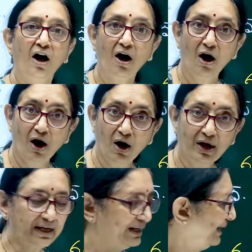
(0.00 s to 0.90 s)

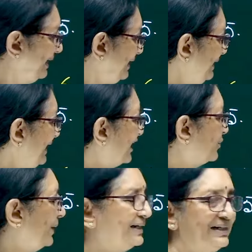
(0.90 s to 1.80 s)
or
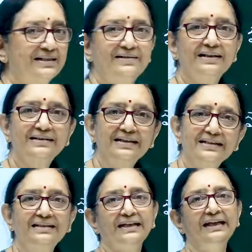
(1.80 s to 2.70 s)
equal
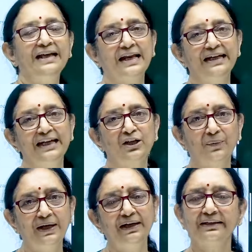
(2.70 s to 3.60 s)
distances in
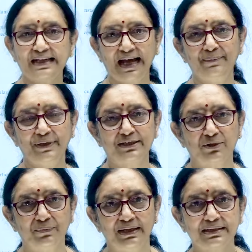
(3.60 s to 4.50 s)
unequal time
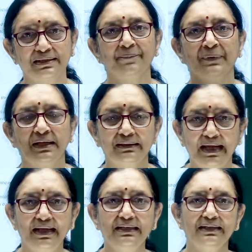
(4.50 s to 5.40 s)
intervals,
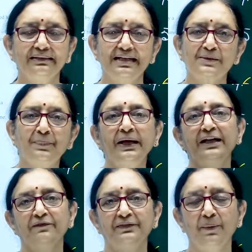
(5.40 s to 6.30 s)
then the speed
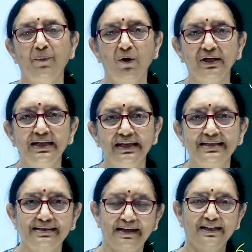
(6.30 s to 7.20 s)
of the body
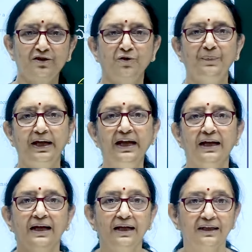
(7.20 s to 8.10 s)
is said to be
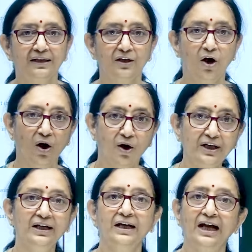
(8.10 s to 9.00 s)

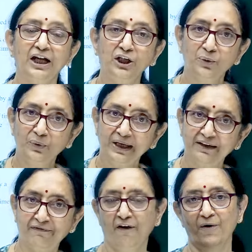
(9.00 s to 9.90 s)

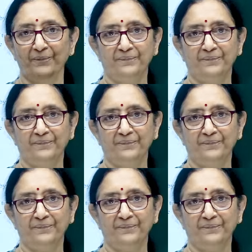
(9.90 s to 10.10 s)
non-uniform.